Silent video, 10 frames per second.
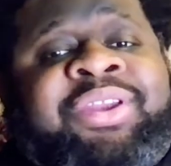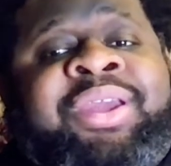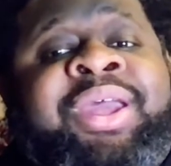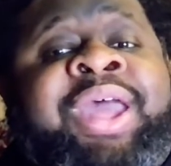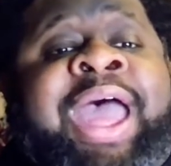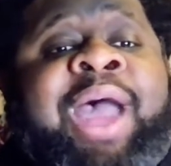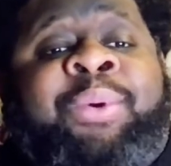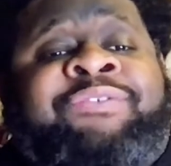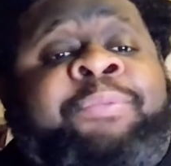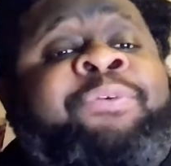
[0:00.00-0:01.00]
However,
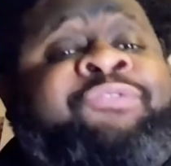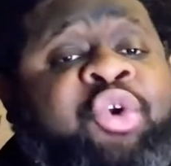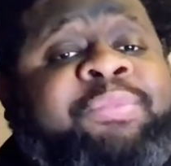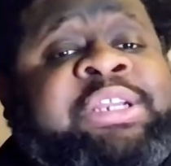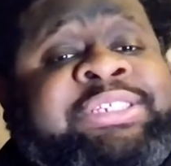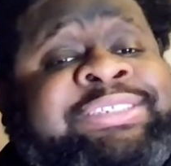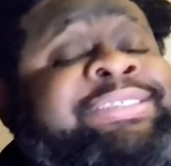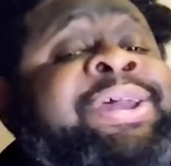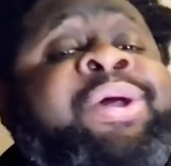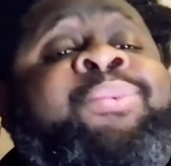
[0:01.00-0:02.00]
performances
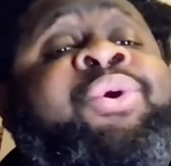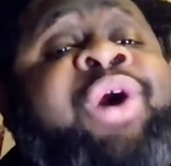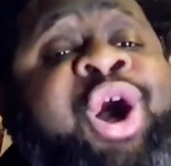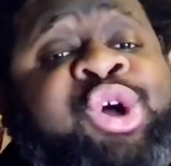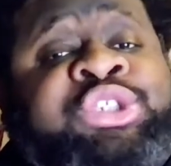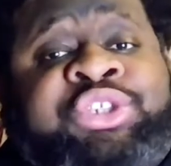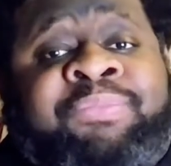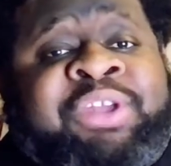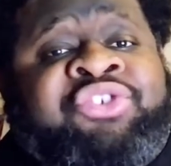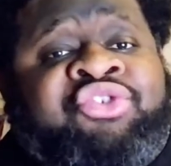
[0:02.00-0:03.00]
will also be
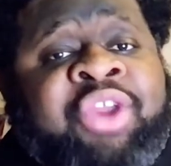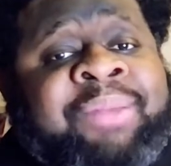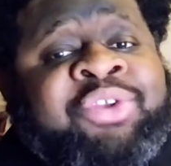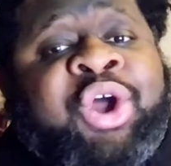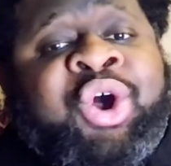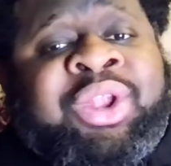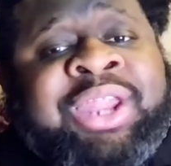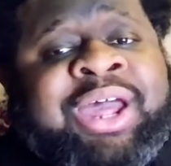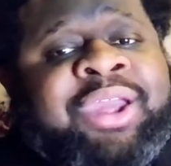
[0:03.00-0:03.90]
streamed online.